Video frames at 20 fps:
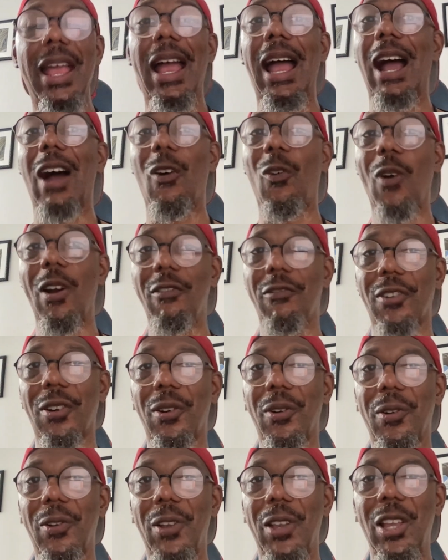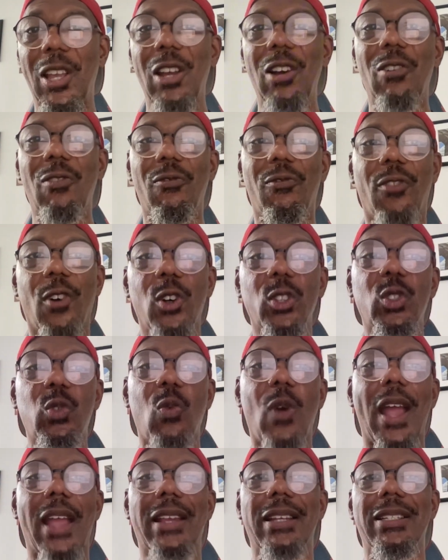However,
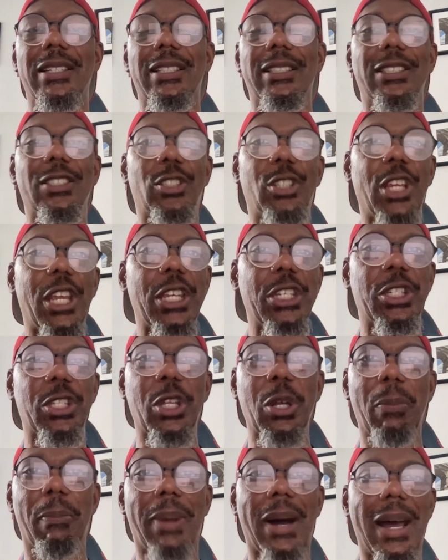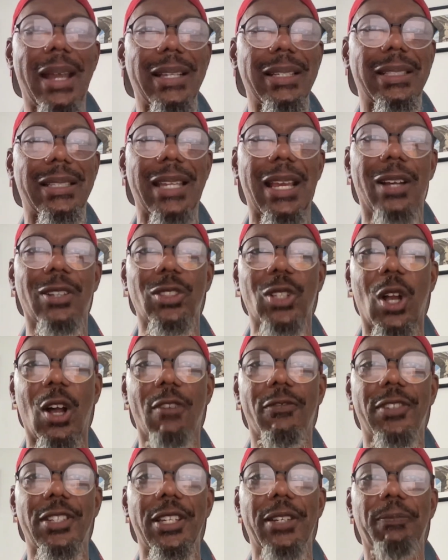Volkswagen doesn't change their body styles
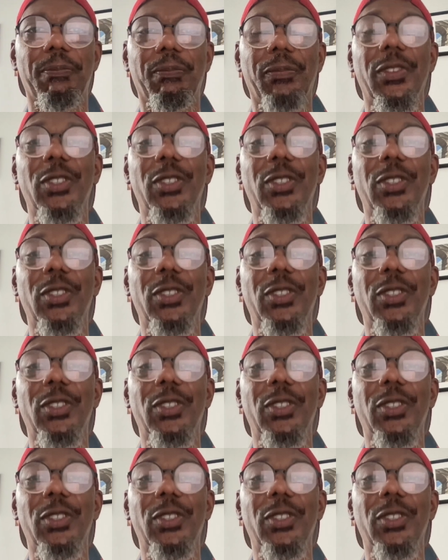often,